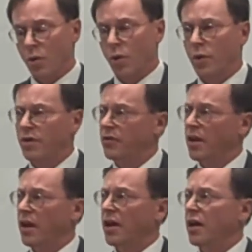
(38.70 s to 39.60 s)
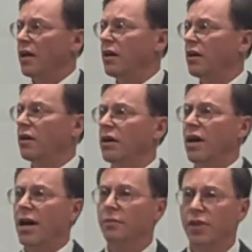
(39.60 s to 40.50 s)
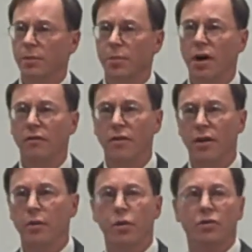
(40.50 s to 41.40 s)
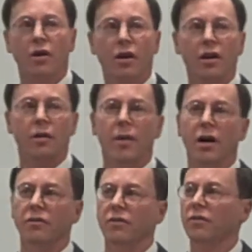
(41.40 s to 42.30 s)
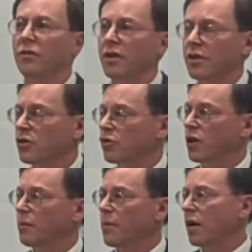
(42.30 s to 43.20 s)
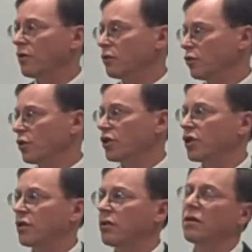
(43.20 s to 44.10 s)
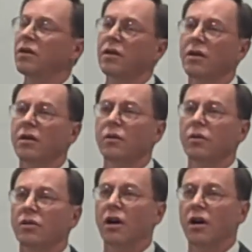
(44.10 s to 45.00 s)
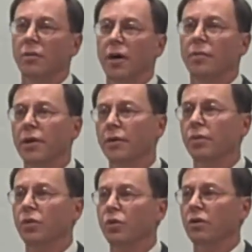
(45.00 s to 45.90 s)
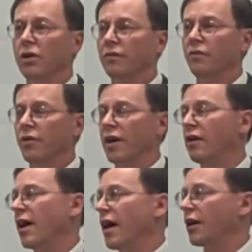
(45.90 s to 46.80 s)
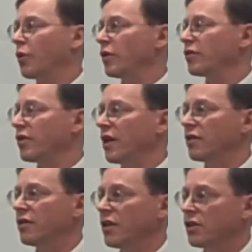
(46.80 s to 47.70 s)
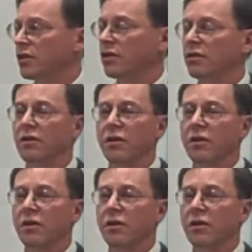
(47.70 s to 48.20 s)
when we say abject poverty, we're talking about extreme malnutrition. We're talking about people who live without adequate sanitation.